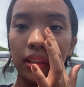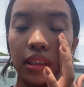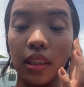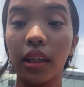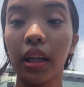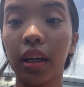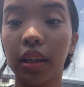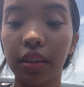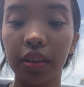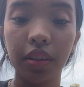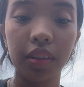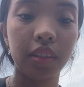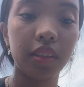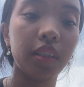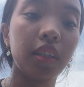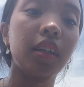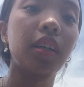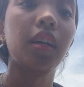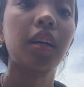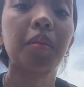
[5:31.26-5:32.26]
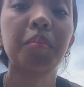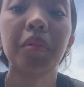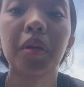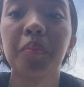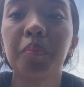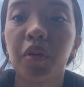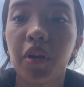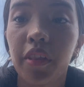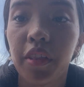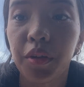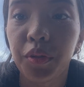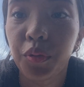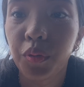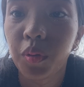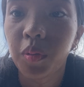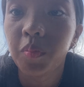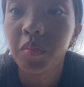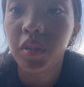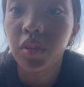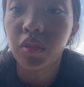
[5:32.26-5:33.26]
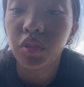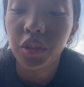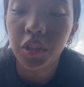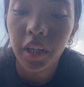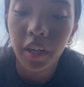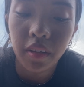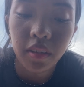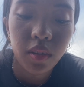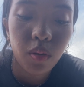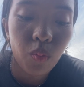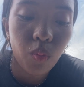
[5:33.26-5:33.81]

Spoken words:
Guys, my brother told me to check the